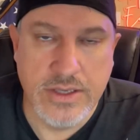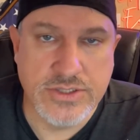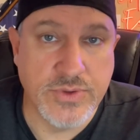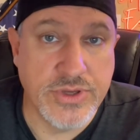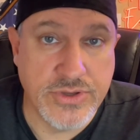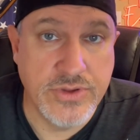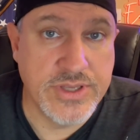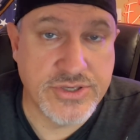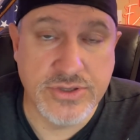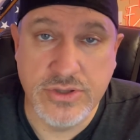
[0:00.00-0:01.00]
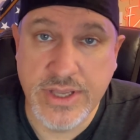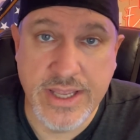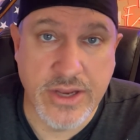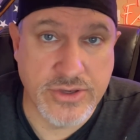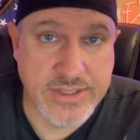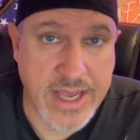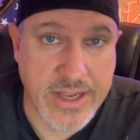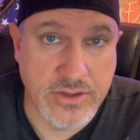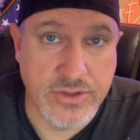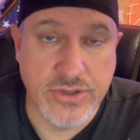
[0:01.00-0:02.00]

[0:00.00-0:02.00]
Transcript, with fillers: So when you do this, you're looking at your title,